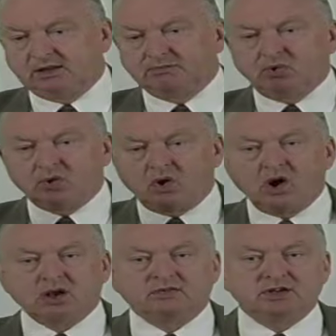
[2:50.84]
and put
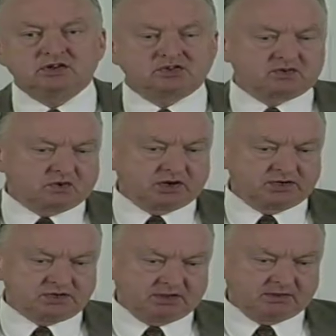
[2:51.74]
all of these
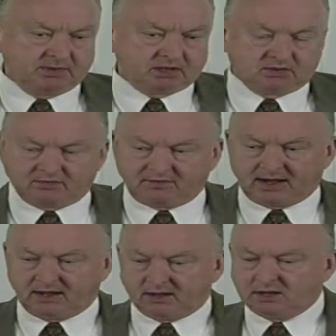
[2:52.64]
stories in the mental
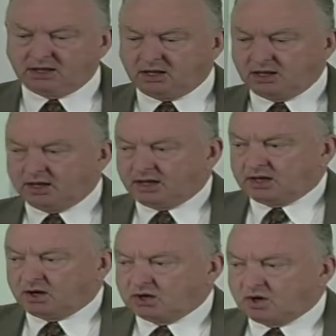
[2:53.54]
file.
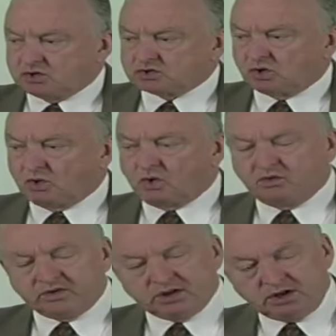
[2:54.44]
So
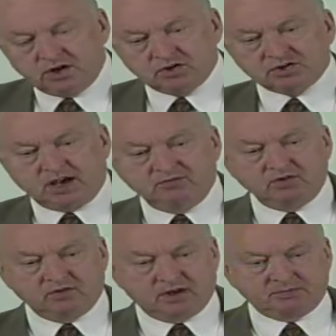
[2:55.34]
over the years, I've
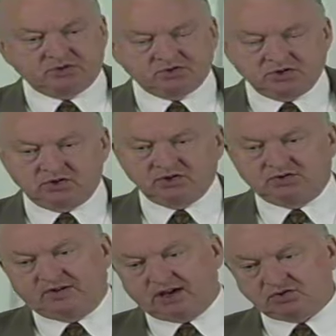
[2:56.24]
developed a series
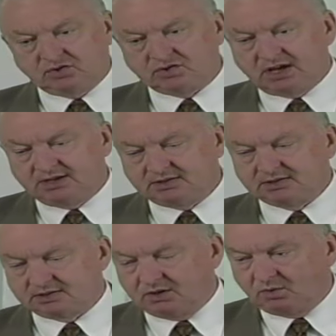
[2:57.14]
of
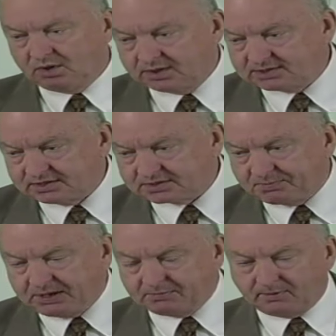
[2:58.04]
exercises that will assist
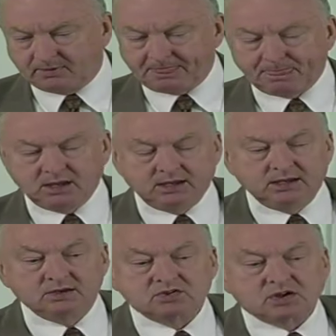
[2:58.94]
people
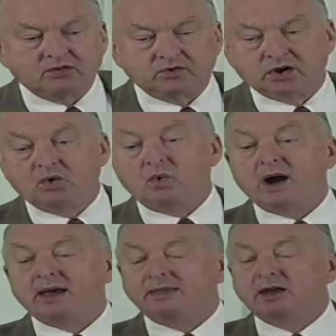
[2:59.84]
in discovering
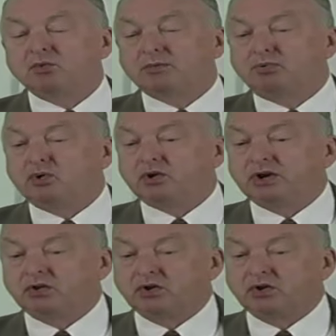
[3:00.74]
why they were put here